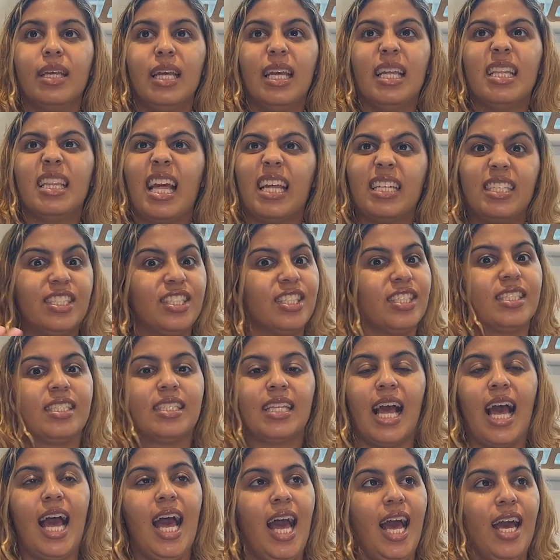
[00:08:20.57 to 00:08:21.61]
That's just,
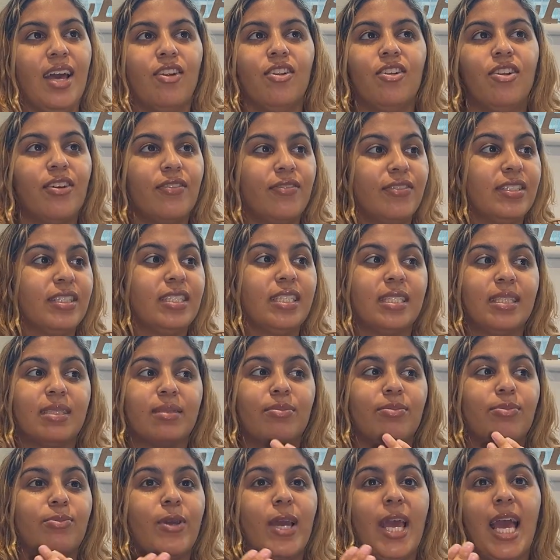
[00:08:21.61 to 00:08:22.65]
I don't know if it's just
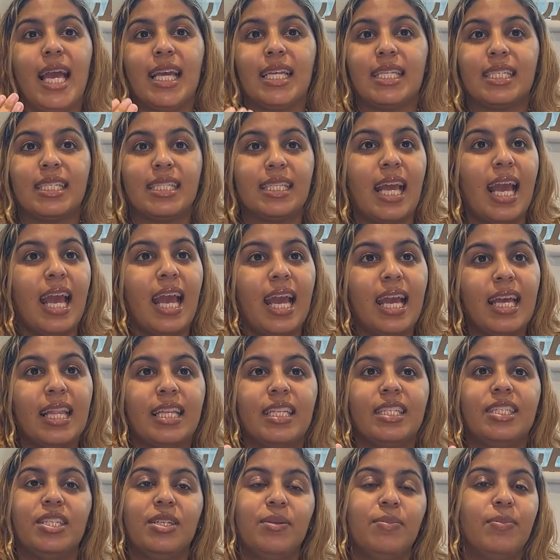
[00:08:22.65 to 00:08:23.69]
where I stay, the
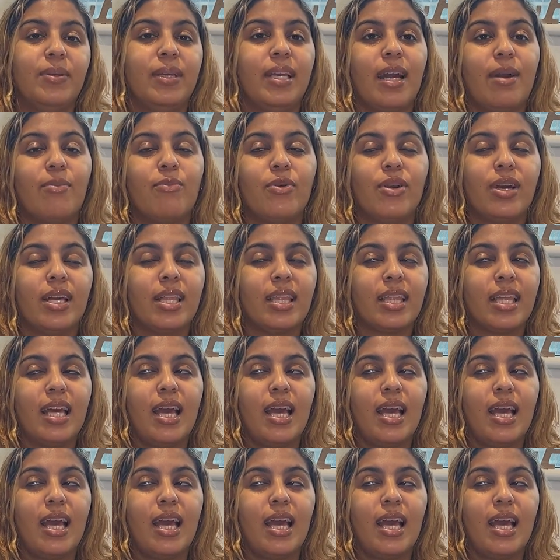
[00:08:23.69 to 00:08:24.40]
GP I'm with,